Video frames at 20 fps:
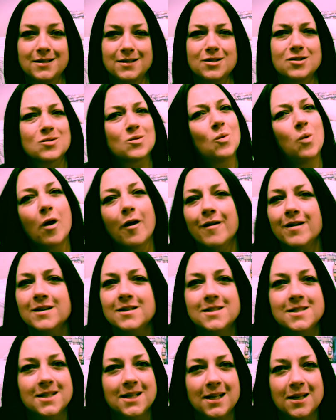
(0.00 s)
this
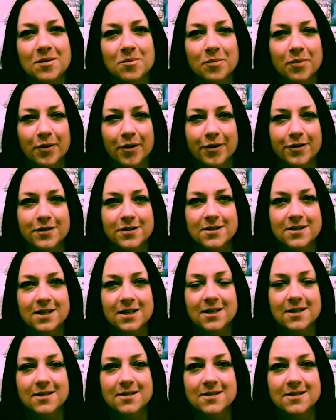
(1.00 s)
quarantine
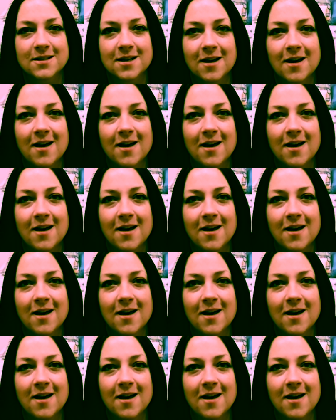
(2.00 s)
process?